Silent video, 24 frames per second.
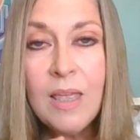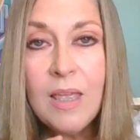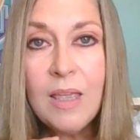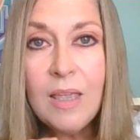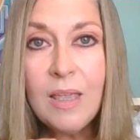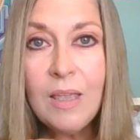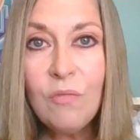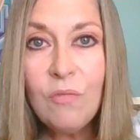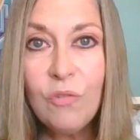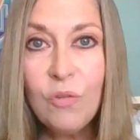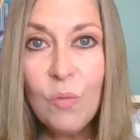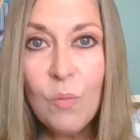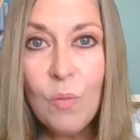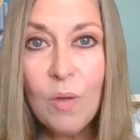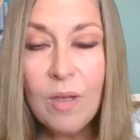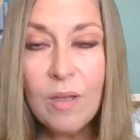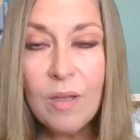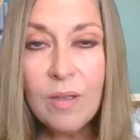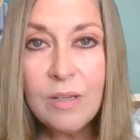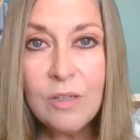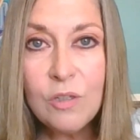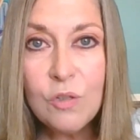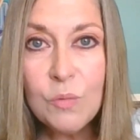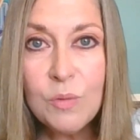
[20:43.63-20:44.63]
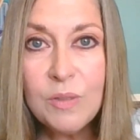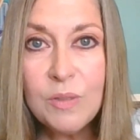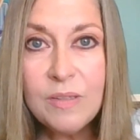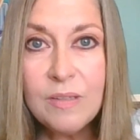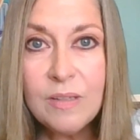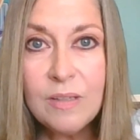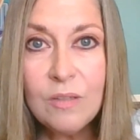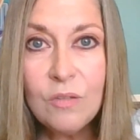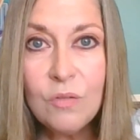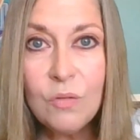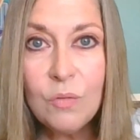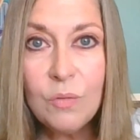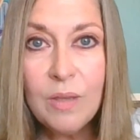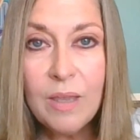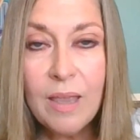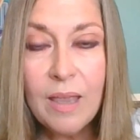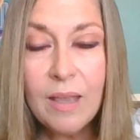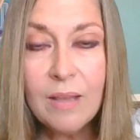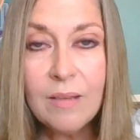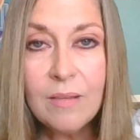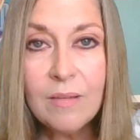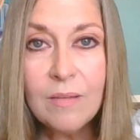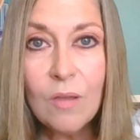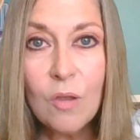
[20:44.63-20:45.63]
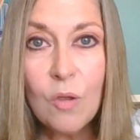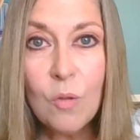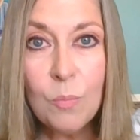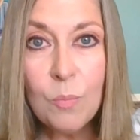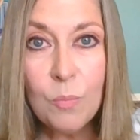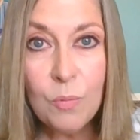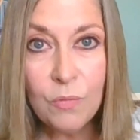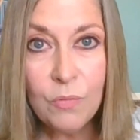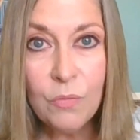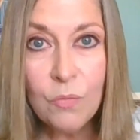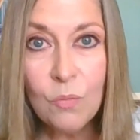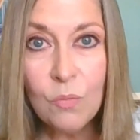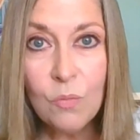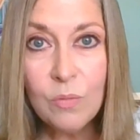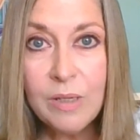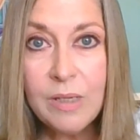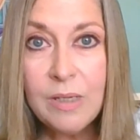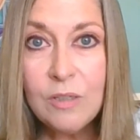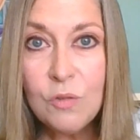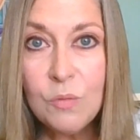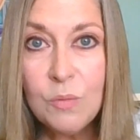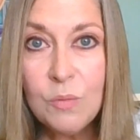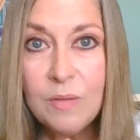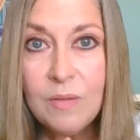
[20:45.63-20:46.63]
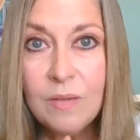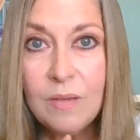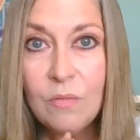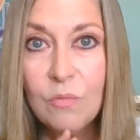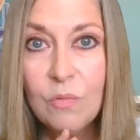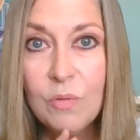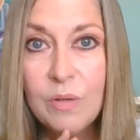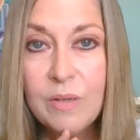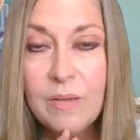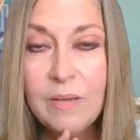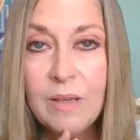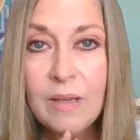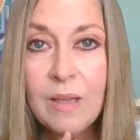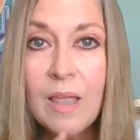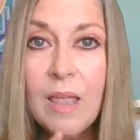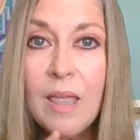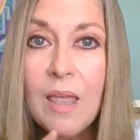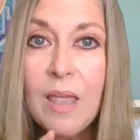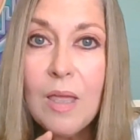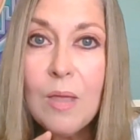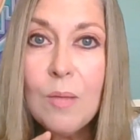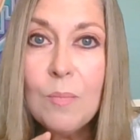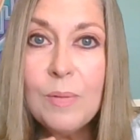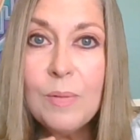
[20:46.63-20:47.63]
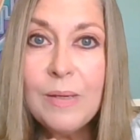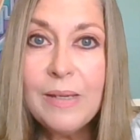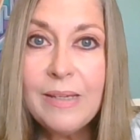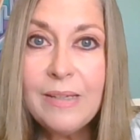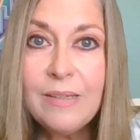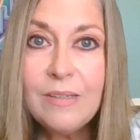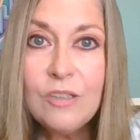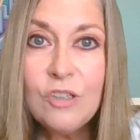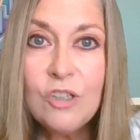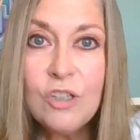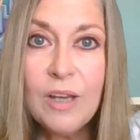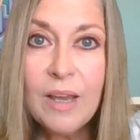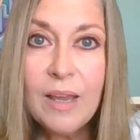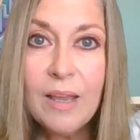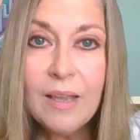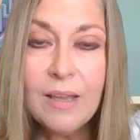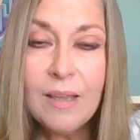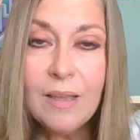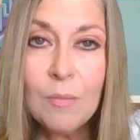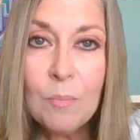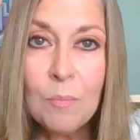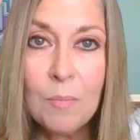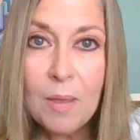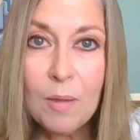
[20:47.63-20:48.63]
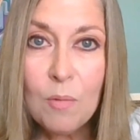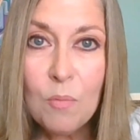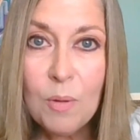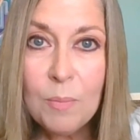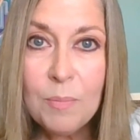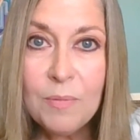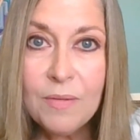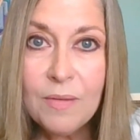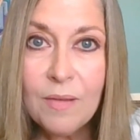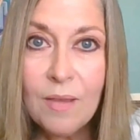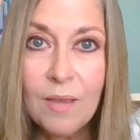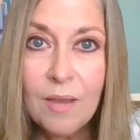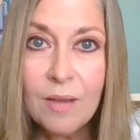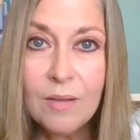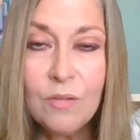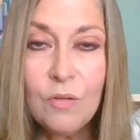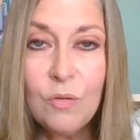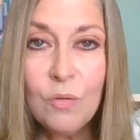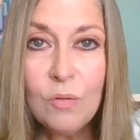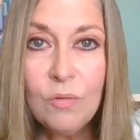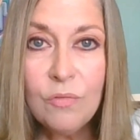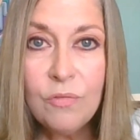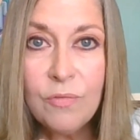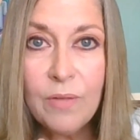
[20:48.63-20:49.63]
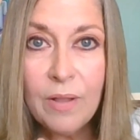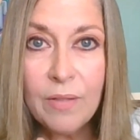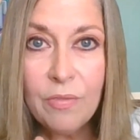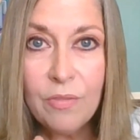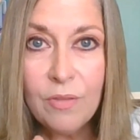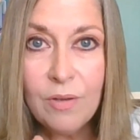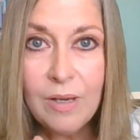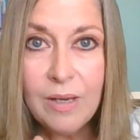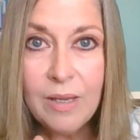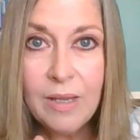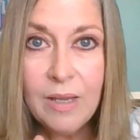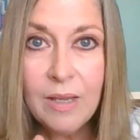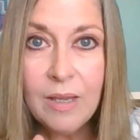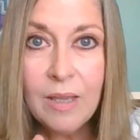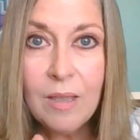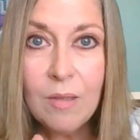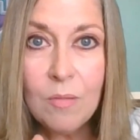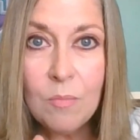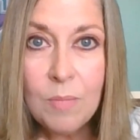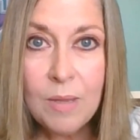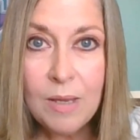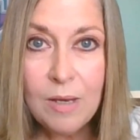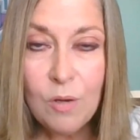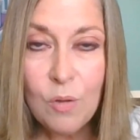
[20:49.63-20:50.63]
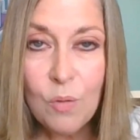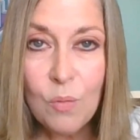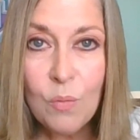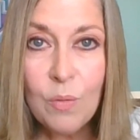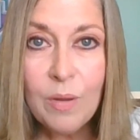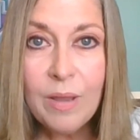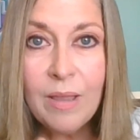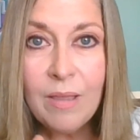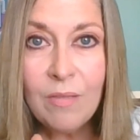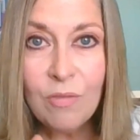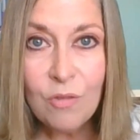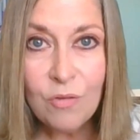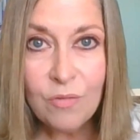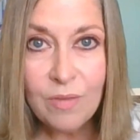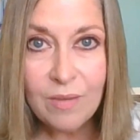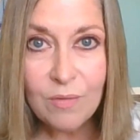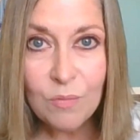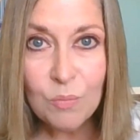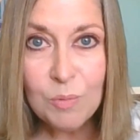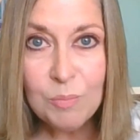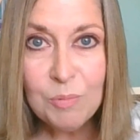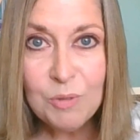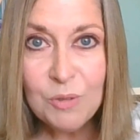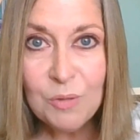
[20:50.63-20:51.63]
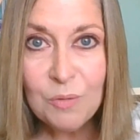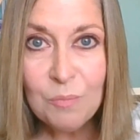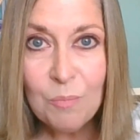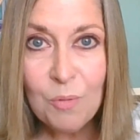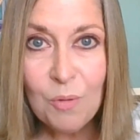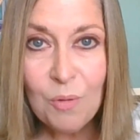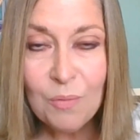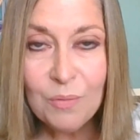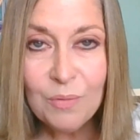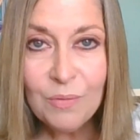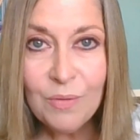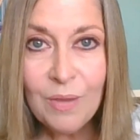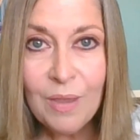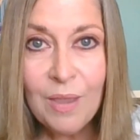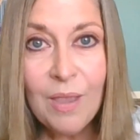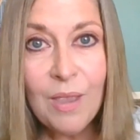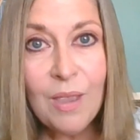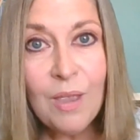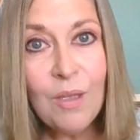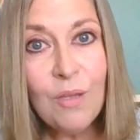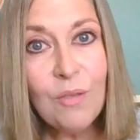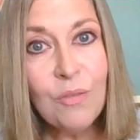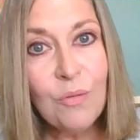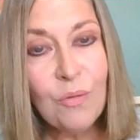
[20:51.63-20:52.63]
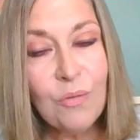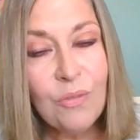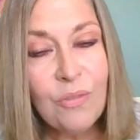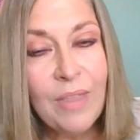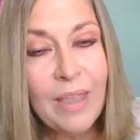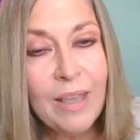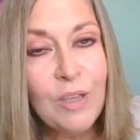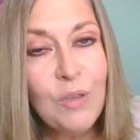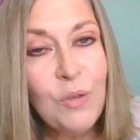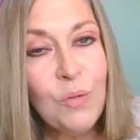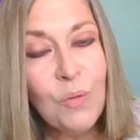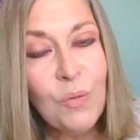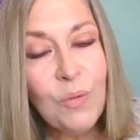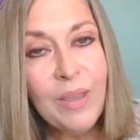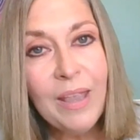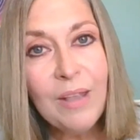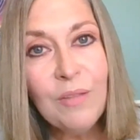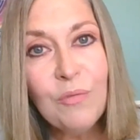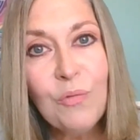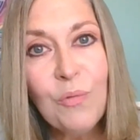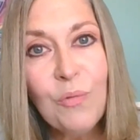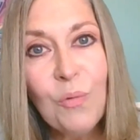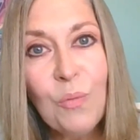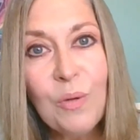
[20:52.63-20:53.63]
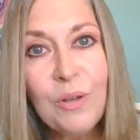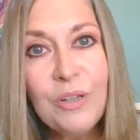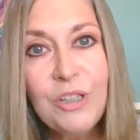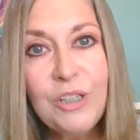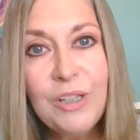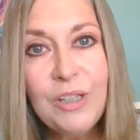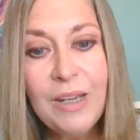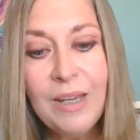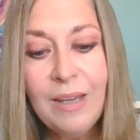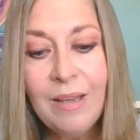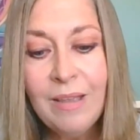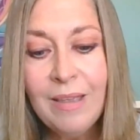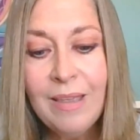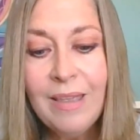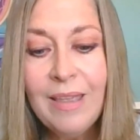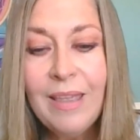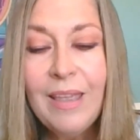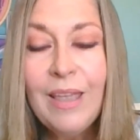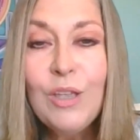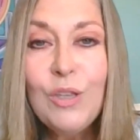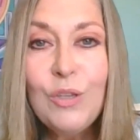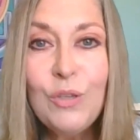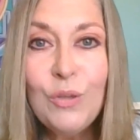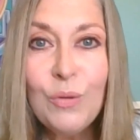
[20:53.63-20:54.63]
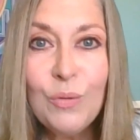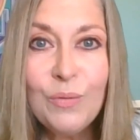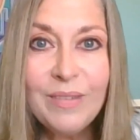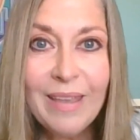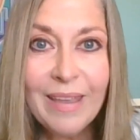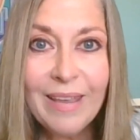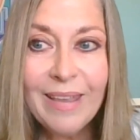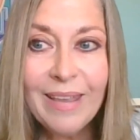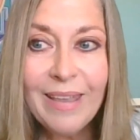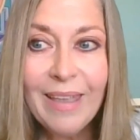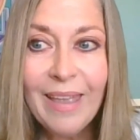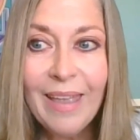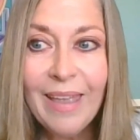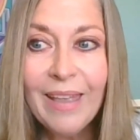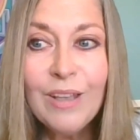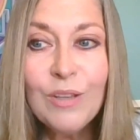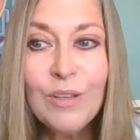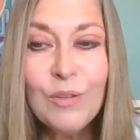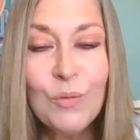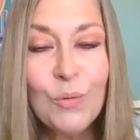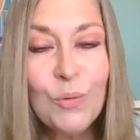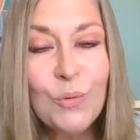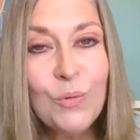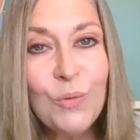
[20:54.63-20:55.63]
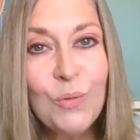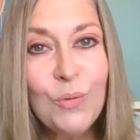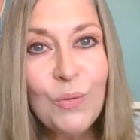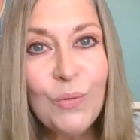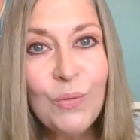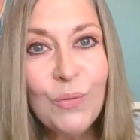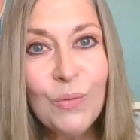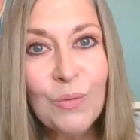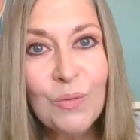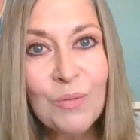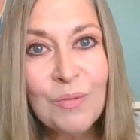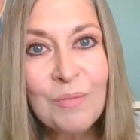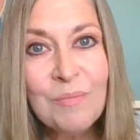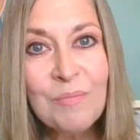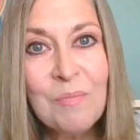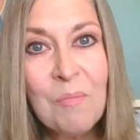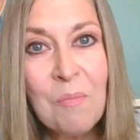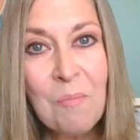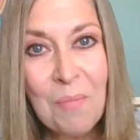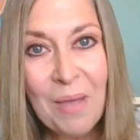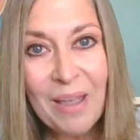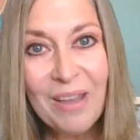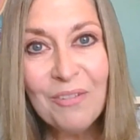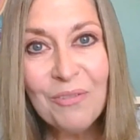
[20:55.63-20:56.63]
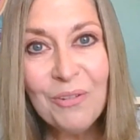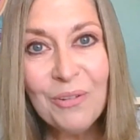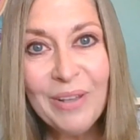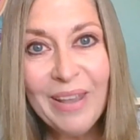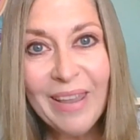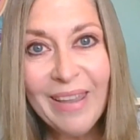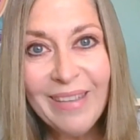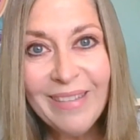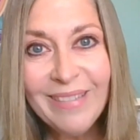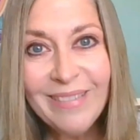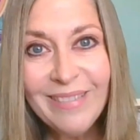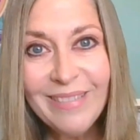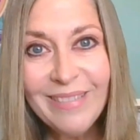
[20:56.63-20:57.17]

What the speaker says: If you are interested to get a personal intuitive reading, please check my website. You'll find the link below in the description box. So thank you again for watching. You take care. Talk to you soon. Bye for now.